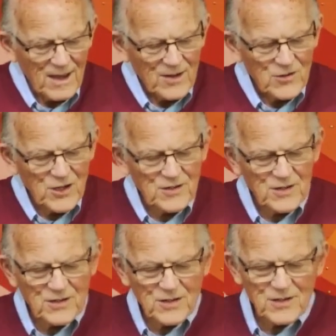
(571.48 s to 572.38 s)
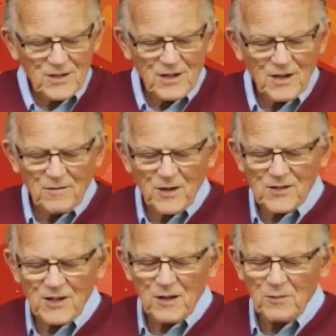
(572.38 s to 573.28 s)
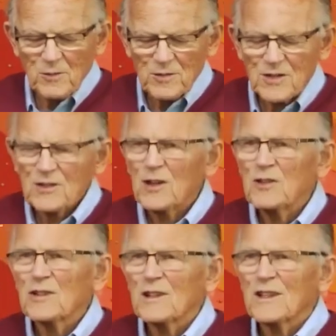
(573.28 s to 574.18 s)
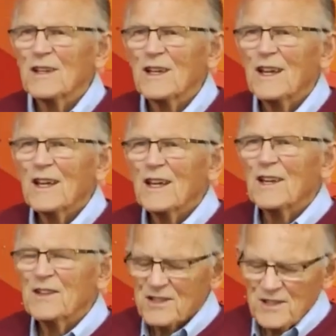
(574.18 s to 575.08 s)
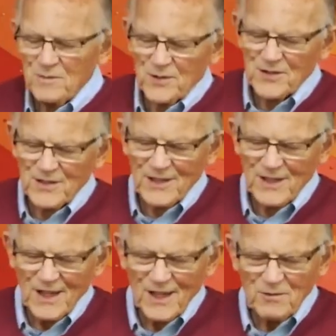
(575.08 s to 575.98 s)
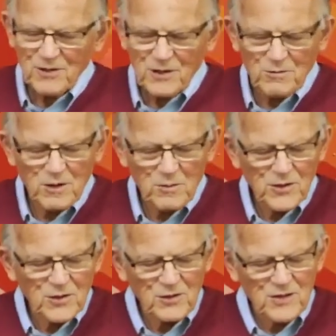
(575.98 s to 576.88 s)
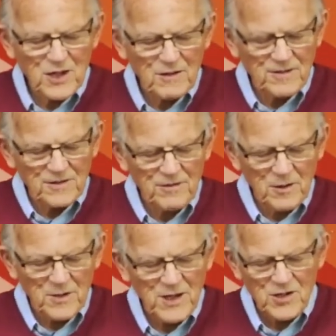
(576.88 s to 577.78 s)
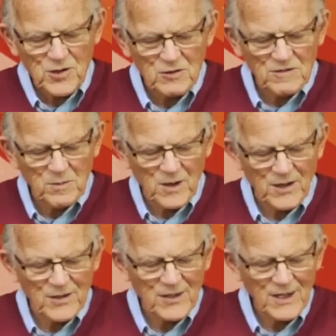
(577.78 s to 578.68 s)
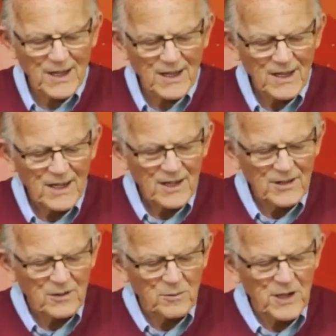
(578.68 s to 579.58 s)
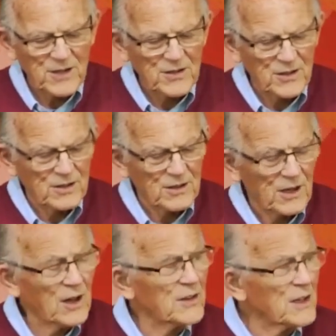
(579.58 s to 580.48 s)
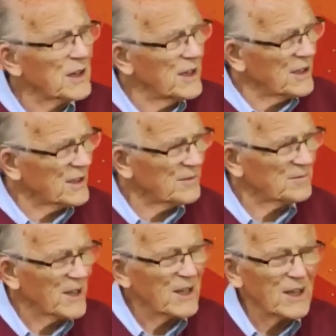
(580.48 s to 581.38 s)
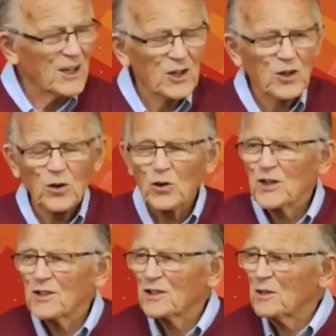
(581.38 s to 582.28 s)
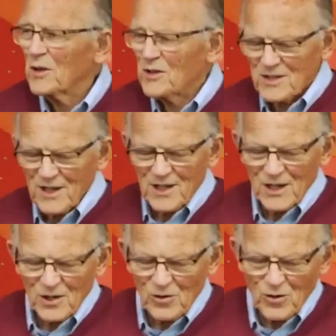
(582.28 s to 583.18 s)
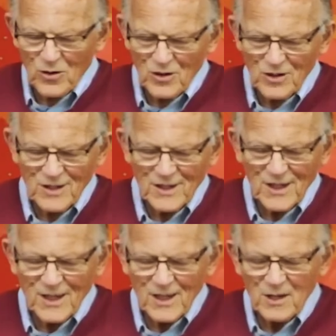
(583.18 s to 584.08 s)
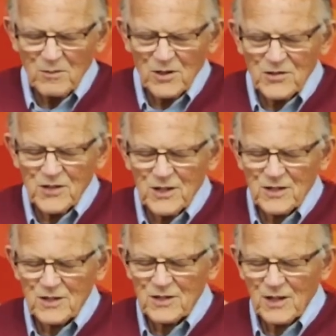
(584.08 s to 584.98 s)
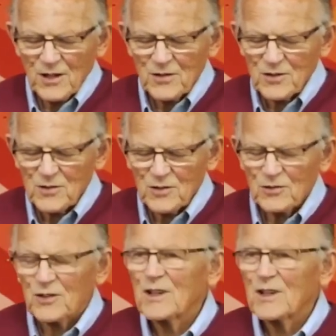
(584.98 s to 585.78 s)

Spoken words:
Jesus, for example, was totally in sympathy with the woman who suffered from an issue of blood that made her unclean according to the Mosaic law. But Jesus understood